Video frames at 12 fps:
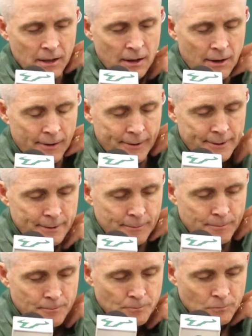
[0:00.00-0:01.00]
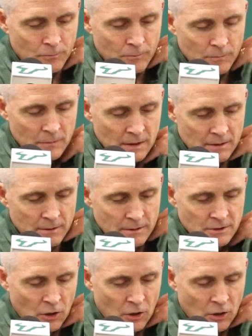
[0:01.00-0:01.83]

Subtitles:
It's